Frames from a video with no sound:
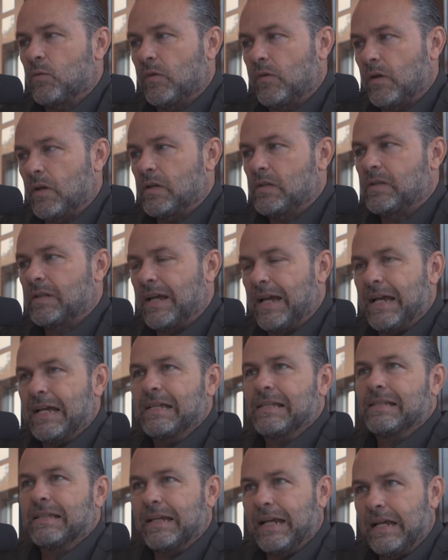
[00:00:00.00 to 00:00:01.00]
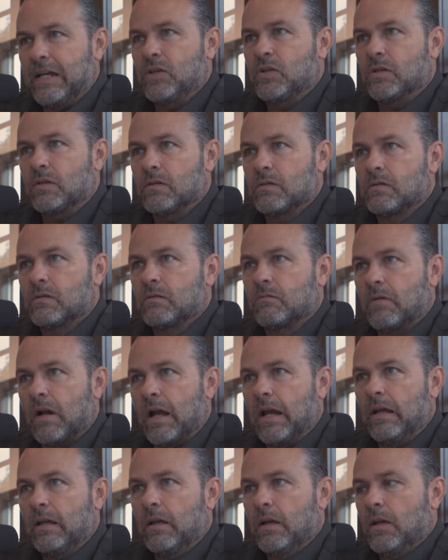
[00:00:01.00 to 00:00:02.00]
with us as agents,
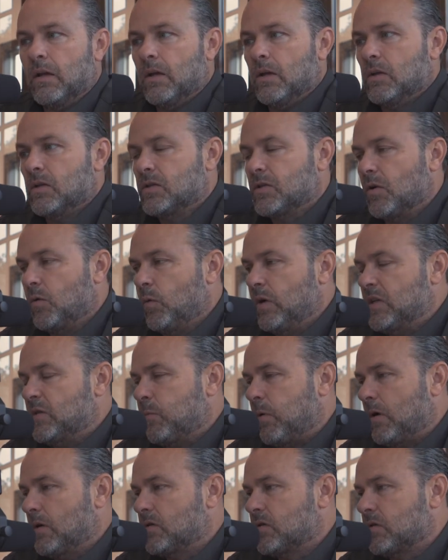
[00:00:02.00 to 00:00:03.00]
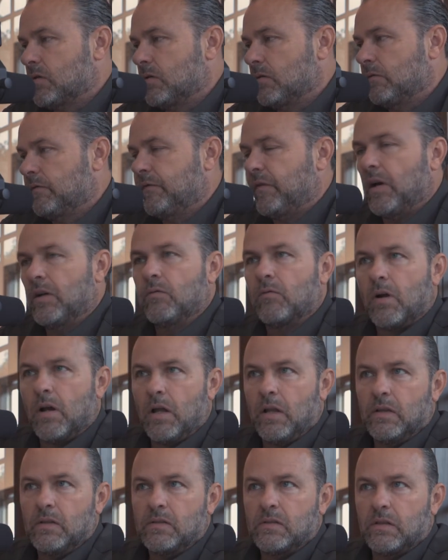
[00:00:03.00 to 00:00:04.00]
right? So we sponsor fun
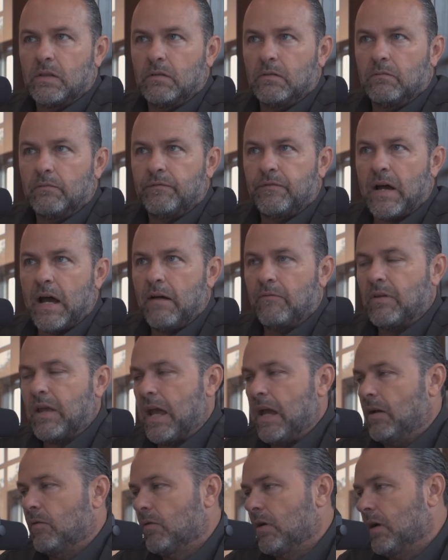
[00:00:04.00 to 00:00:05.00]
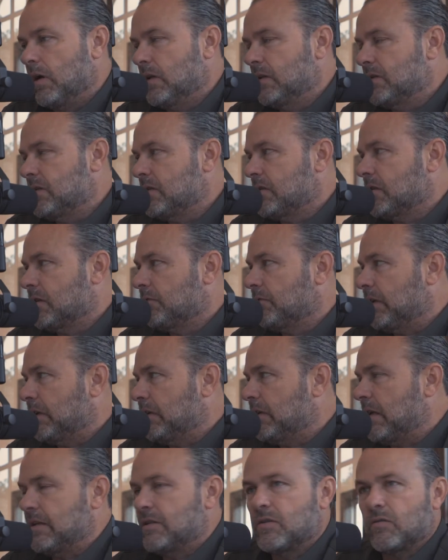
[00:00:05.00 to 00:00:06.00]
runs and 5K runs and stuff
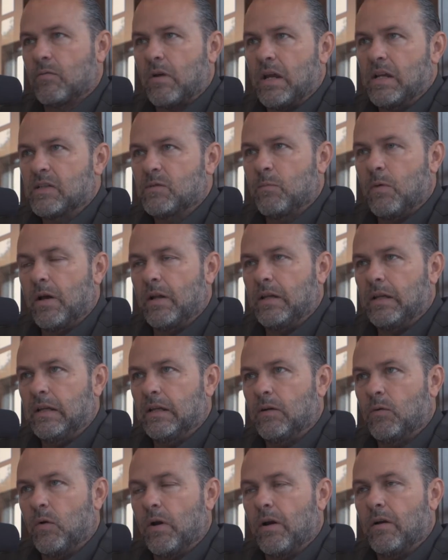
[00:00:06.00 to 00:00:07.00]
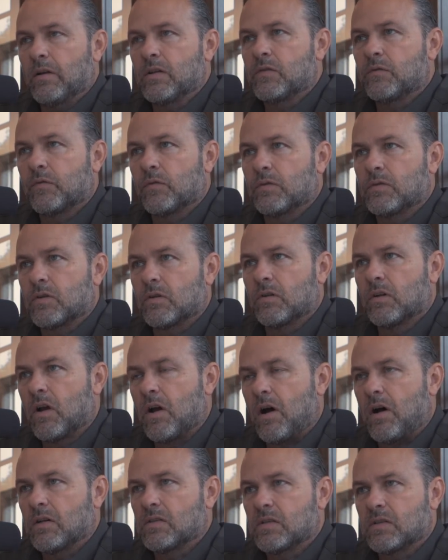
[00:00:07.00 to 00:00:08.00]
like that to raise money and awareness for certain
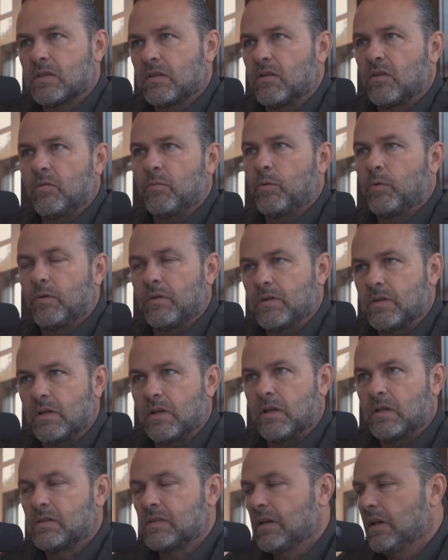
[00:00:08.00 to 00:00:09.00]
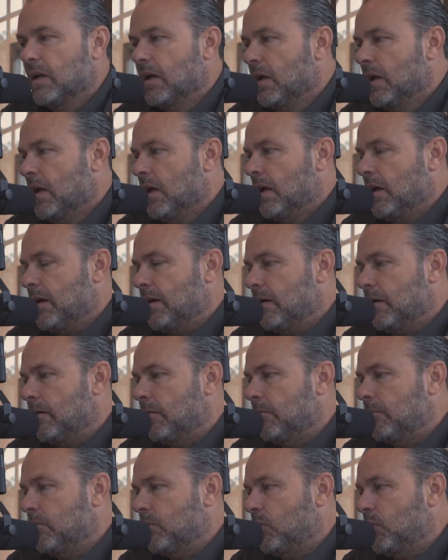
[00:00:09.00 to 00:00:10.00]
causes that are important to us.
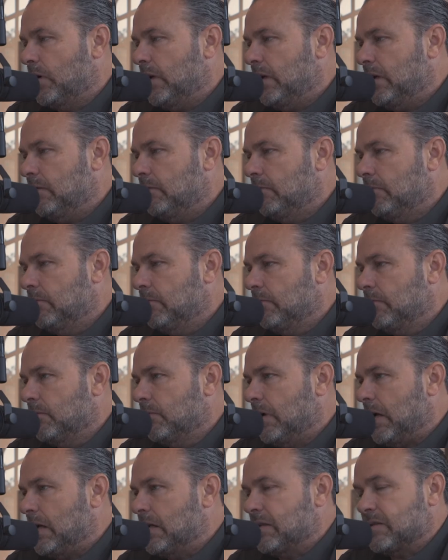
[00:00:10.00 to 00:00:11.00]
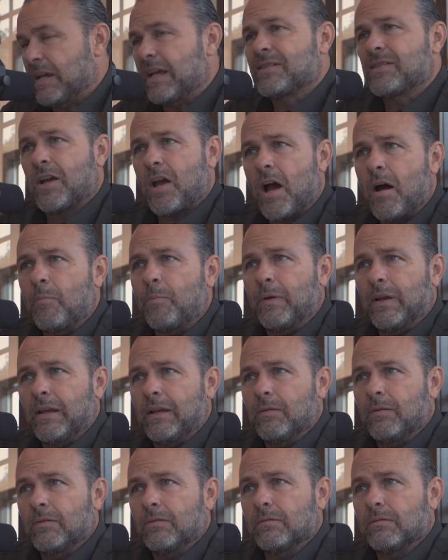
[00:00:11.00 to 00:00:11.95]
We, as a company,